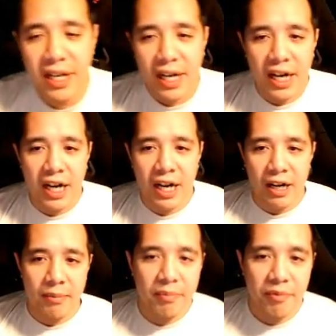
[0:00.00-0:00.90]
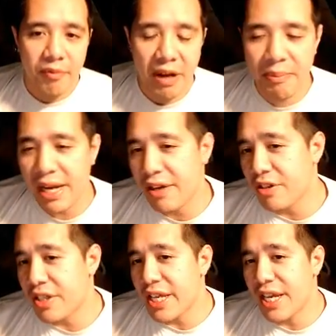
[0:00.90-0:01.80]
My
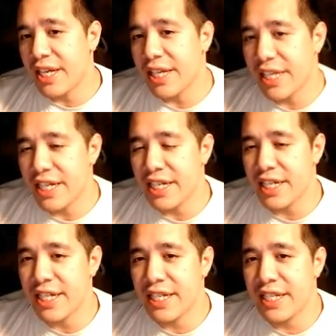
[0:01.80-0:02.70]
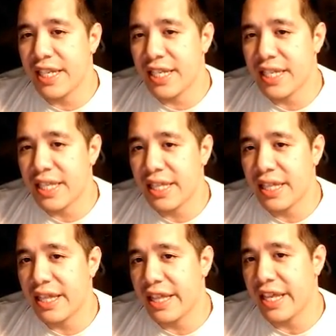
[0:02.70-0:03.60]
understanding is
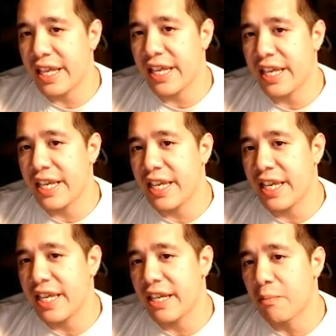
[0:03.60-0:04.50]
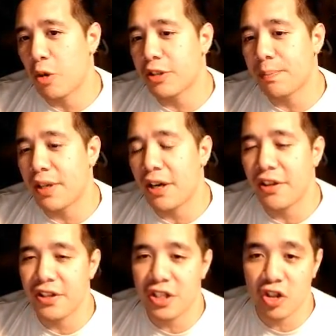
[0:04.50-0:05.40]
the multiplier on
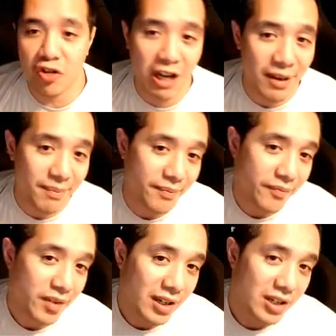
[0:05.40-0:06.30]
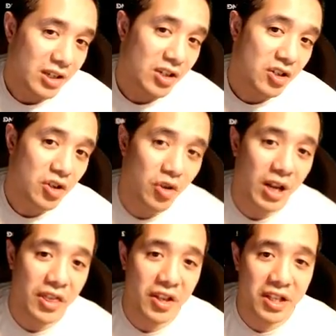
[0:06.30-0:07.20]
this is crap. So I
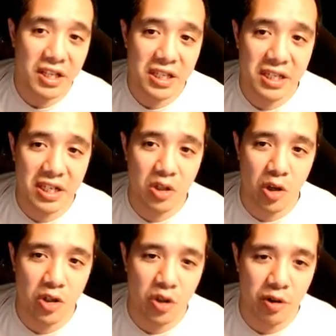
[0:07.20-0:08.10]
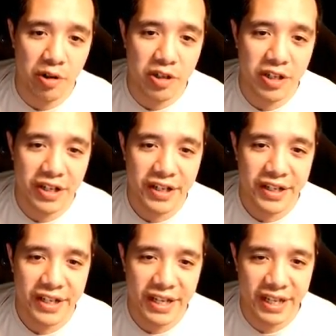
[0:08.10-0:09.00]
think this thing is going to storage.
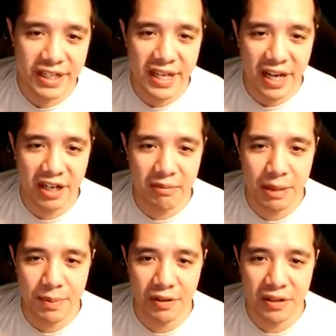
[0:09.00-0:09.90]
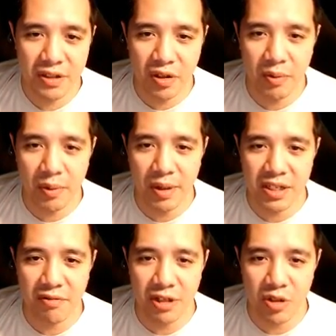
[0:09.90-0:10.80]
It's not going to be built. So we
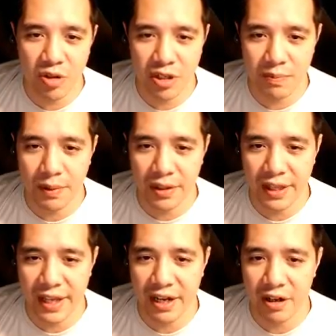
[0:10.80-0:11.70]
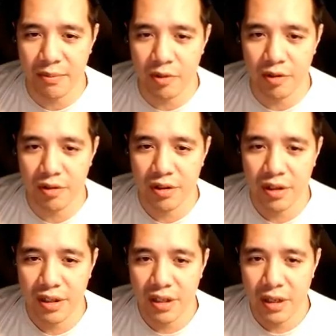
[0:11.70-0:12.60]
wasted resources building that up, or
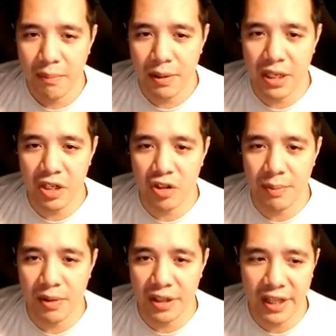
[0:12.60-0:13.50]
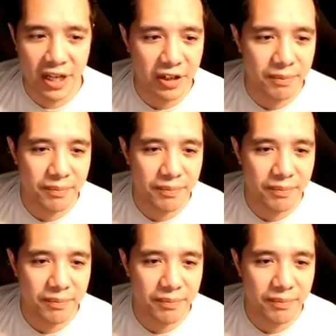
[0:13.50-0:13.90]
potentially building that up.